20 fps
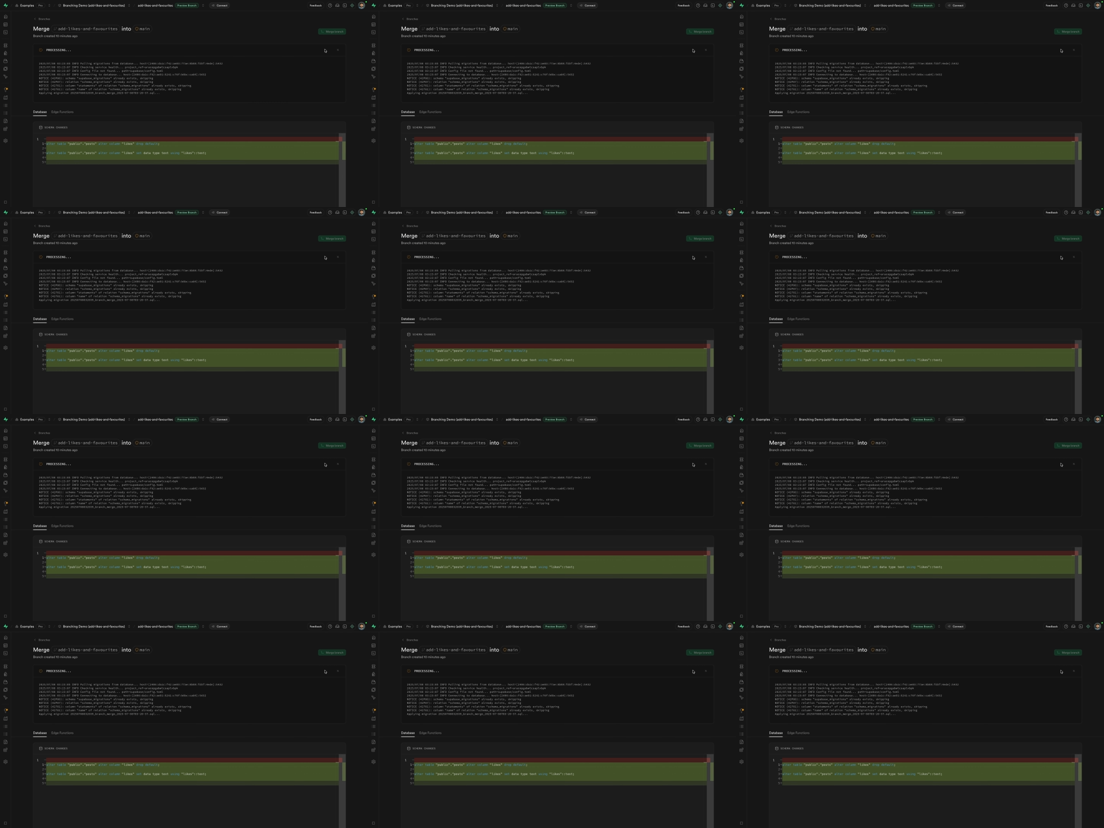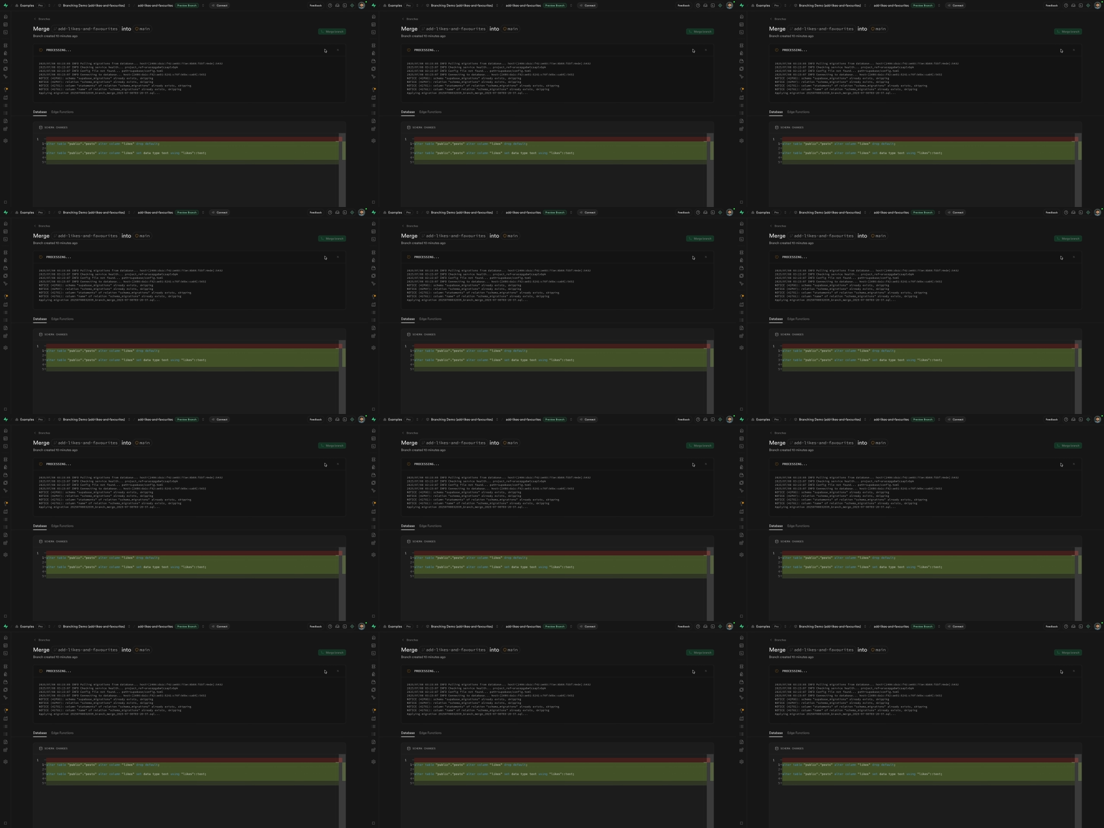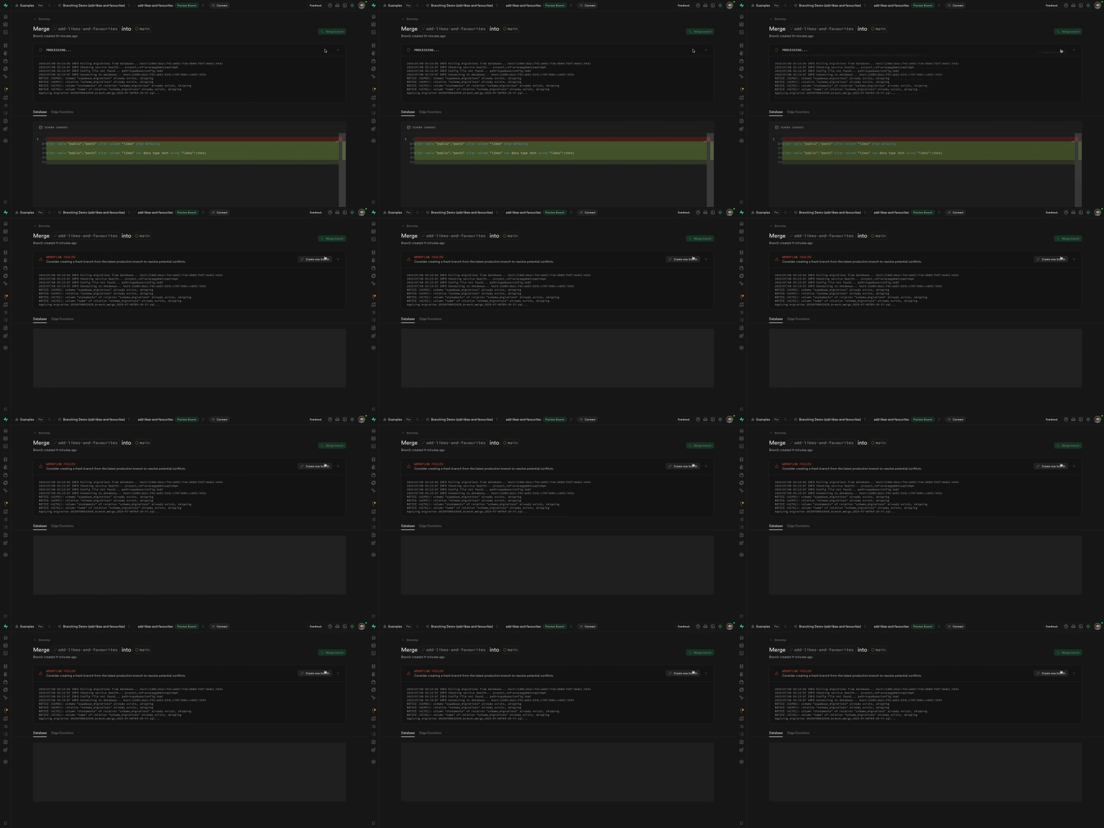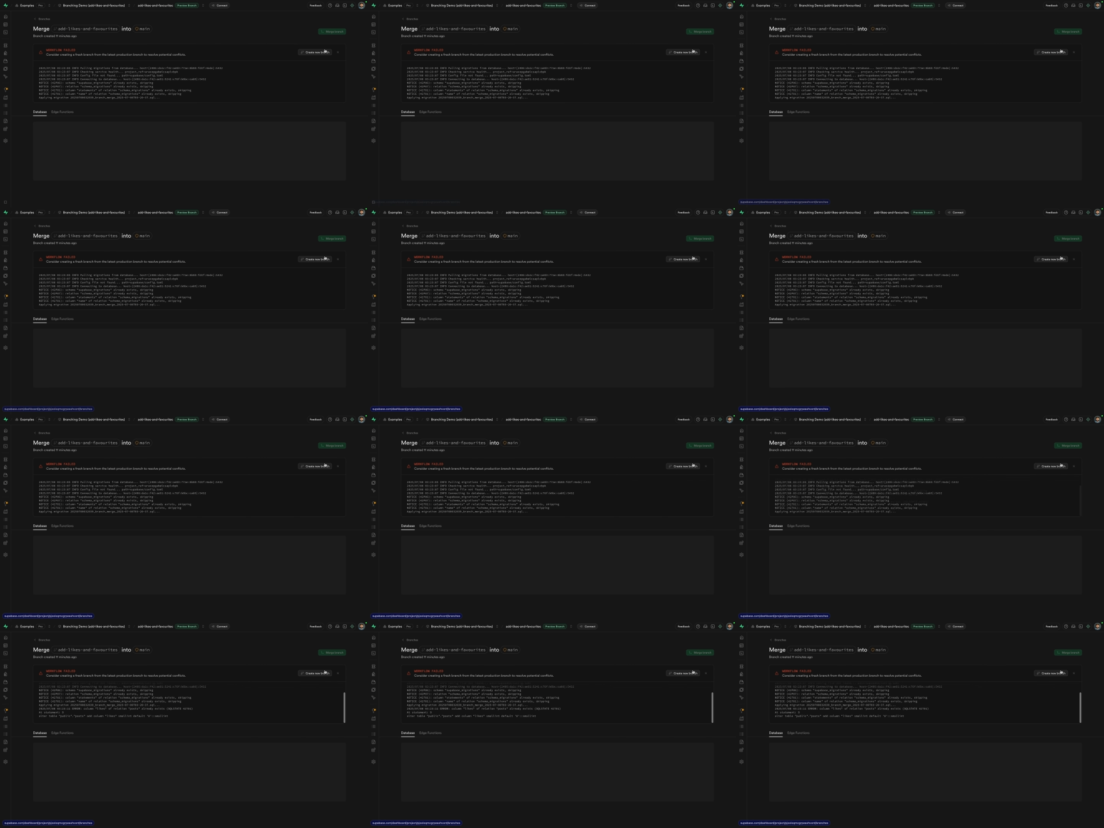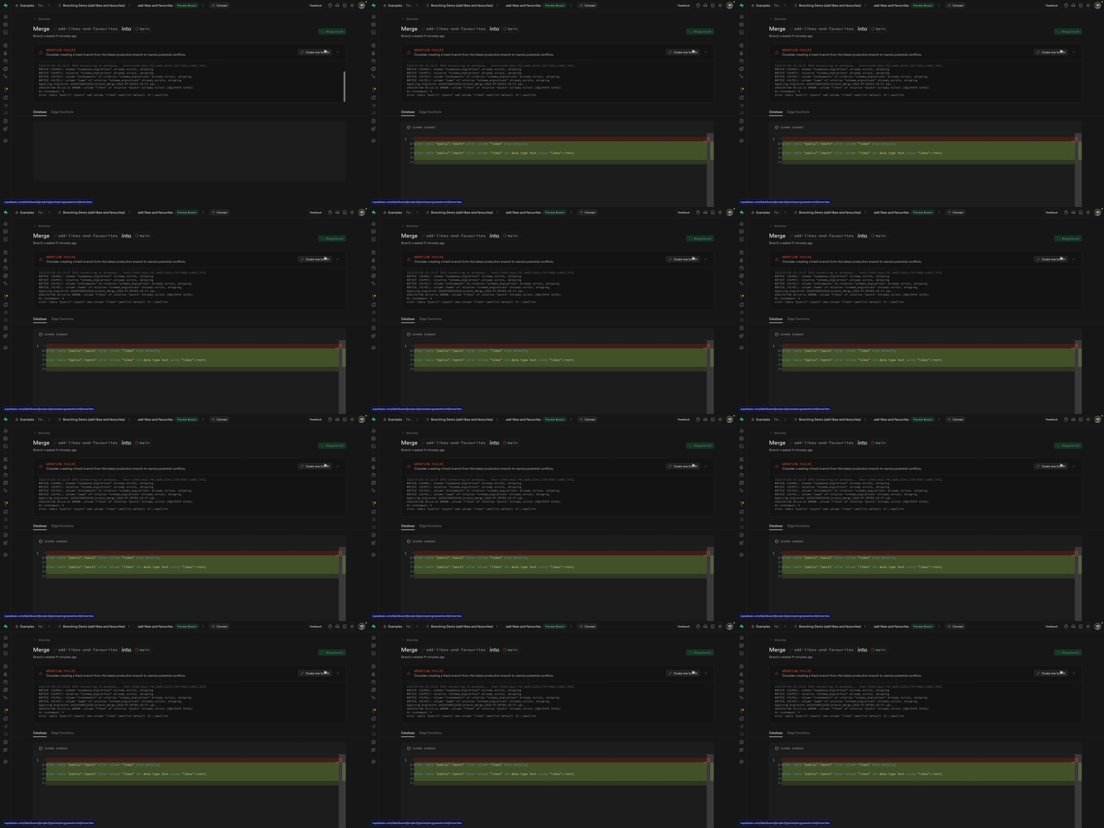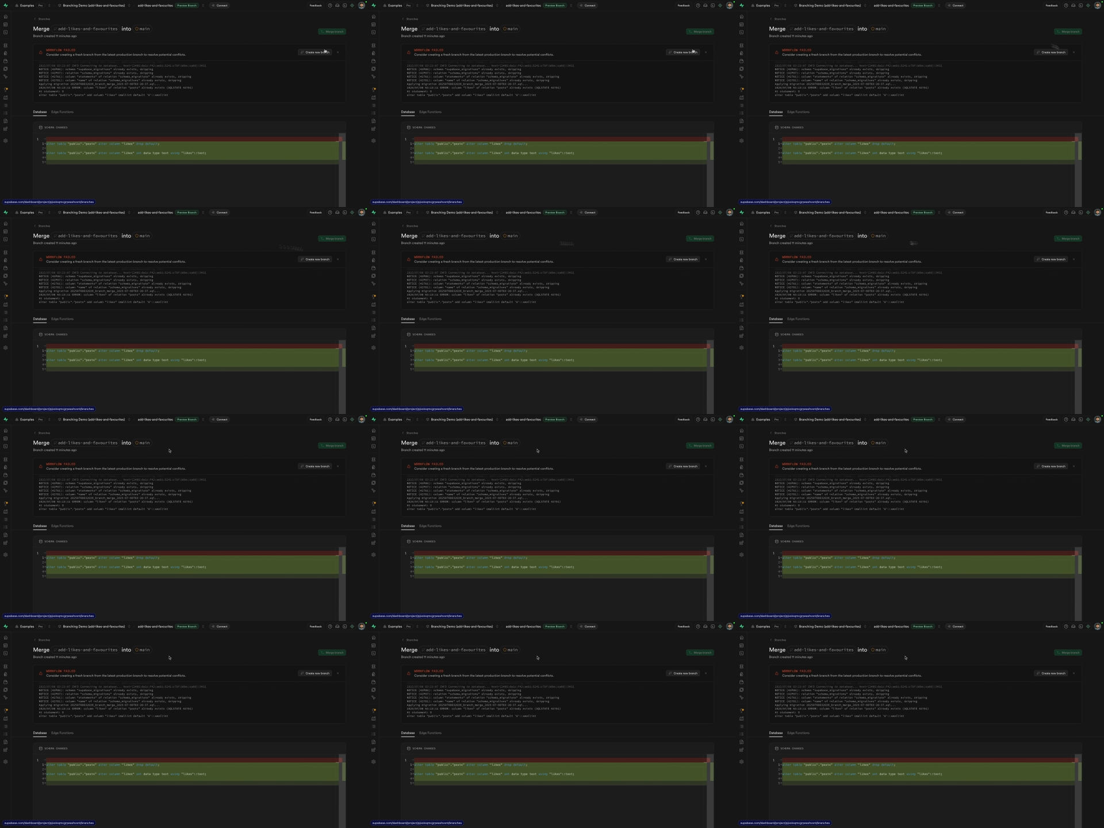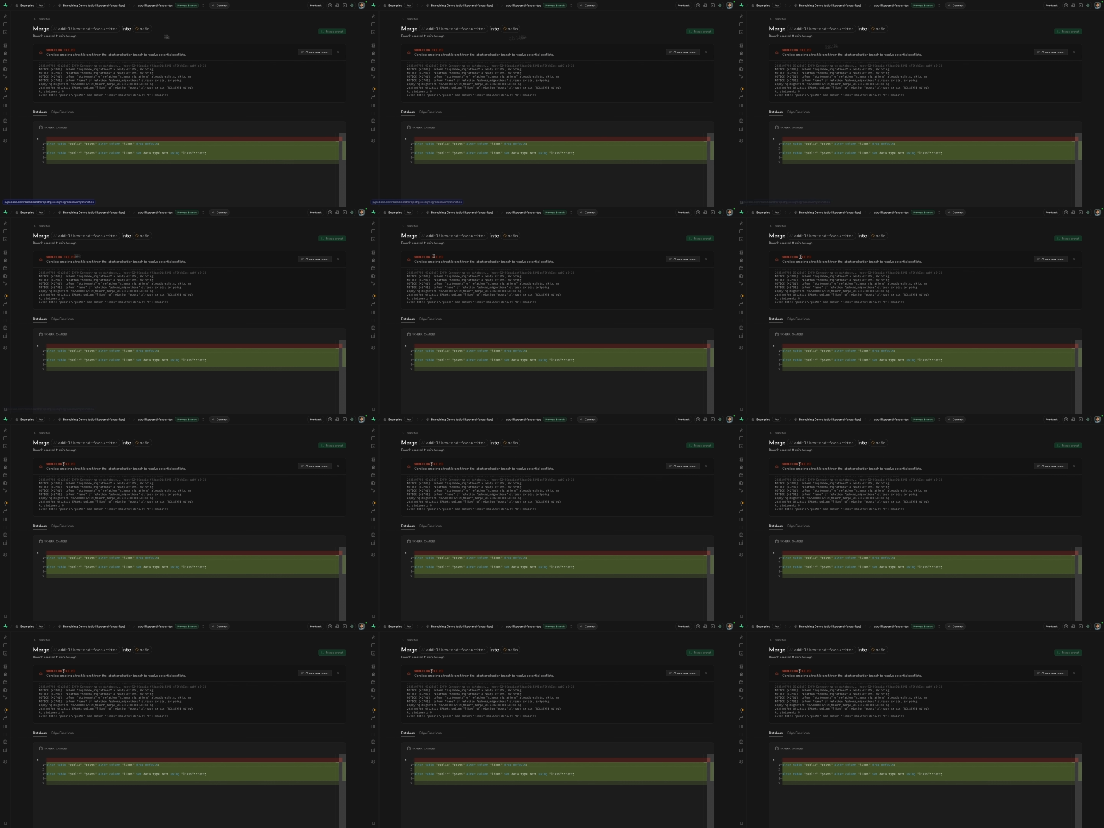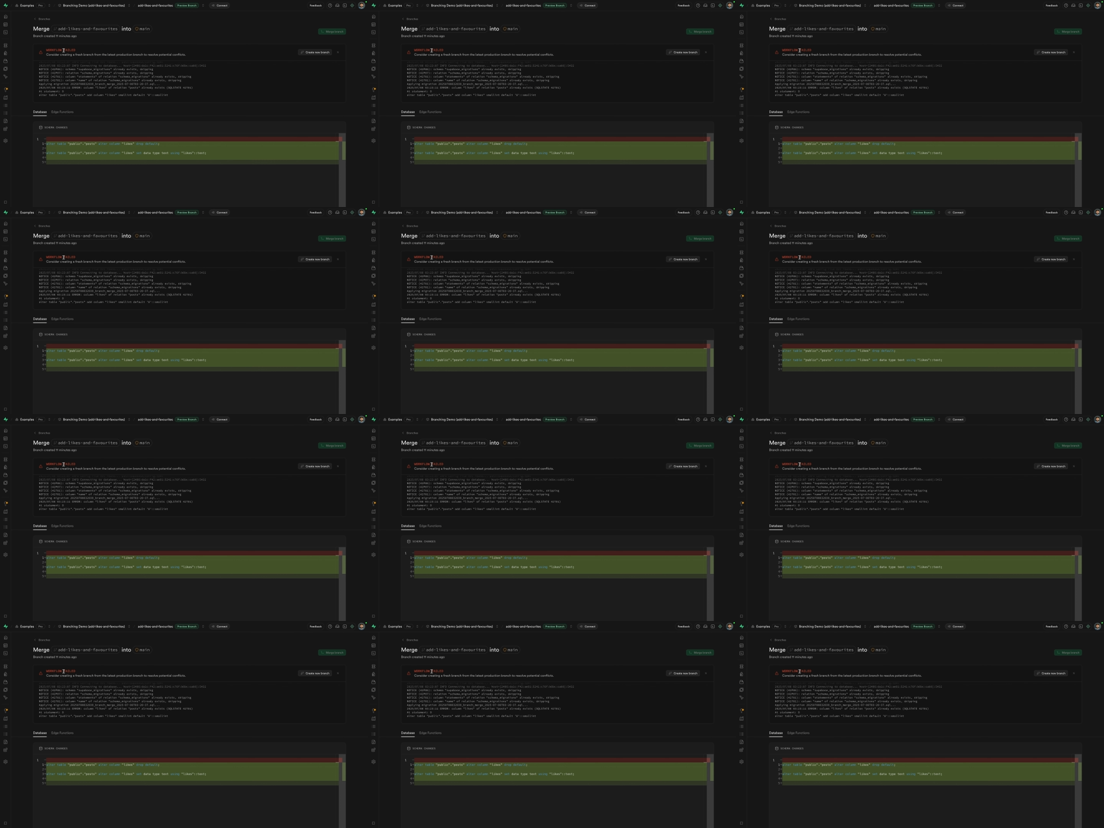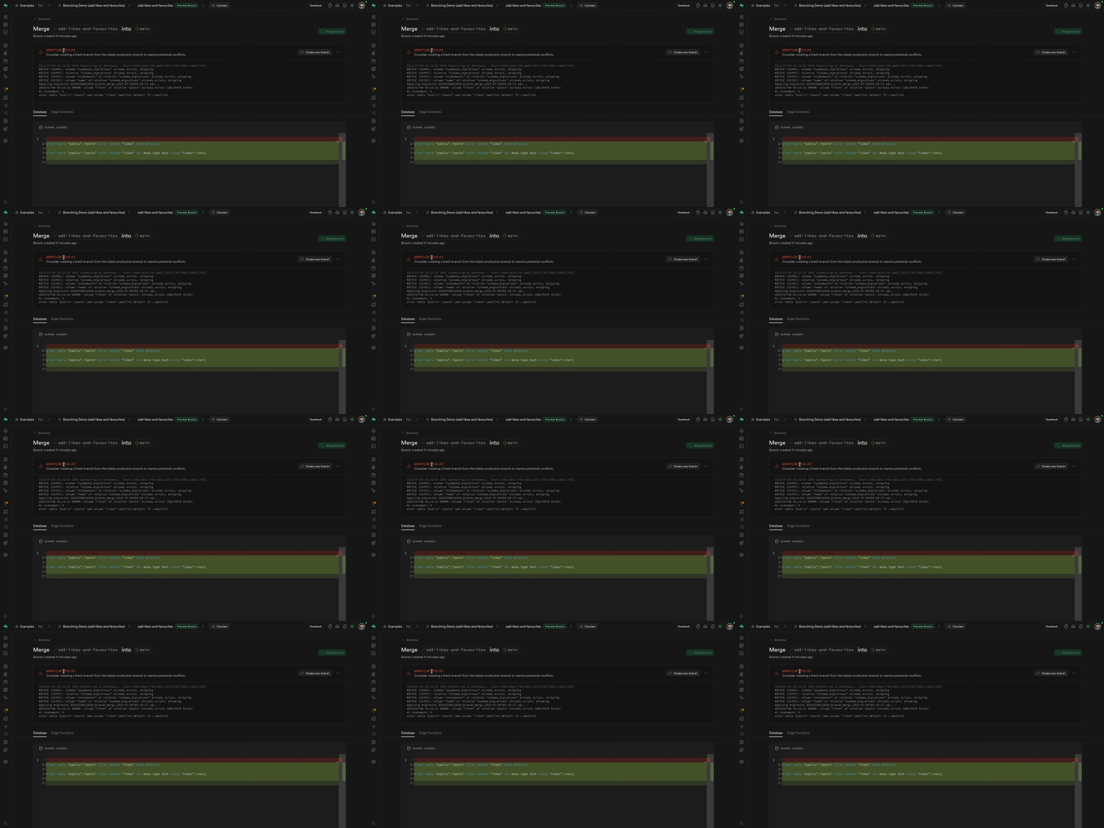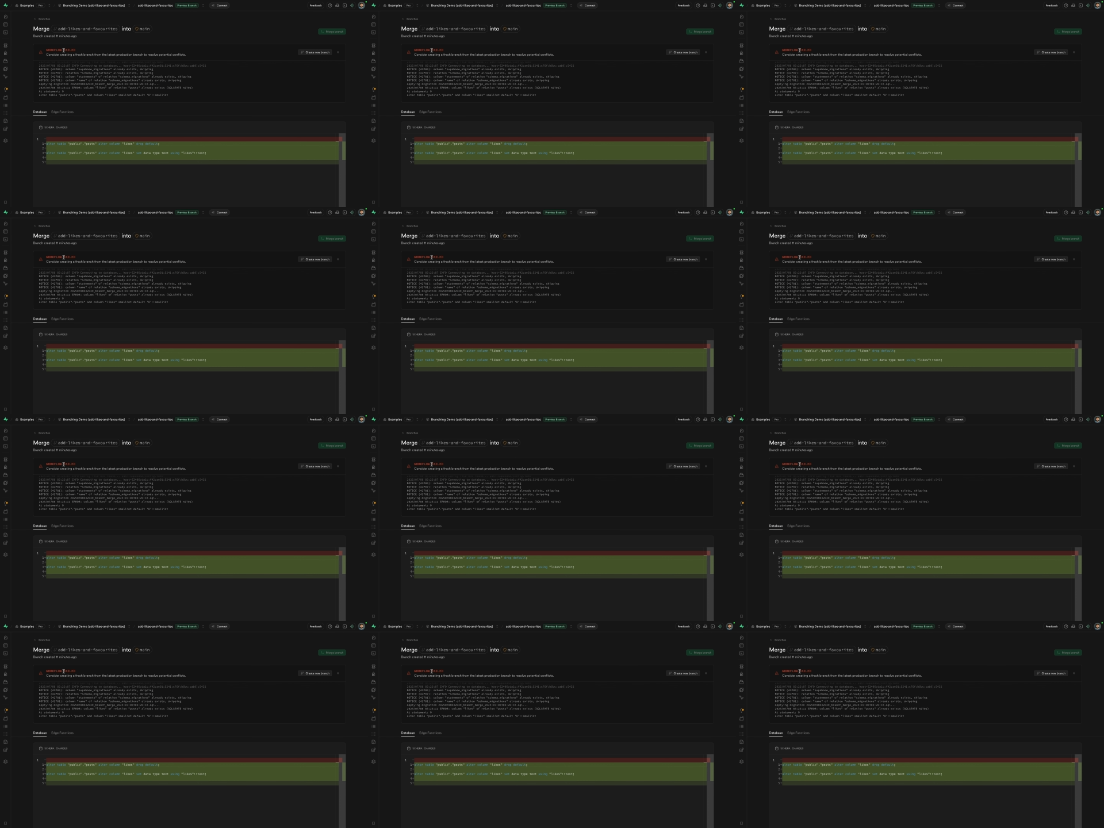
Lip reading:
No face is visible, so there are no lips to read.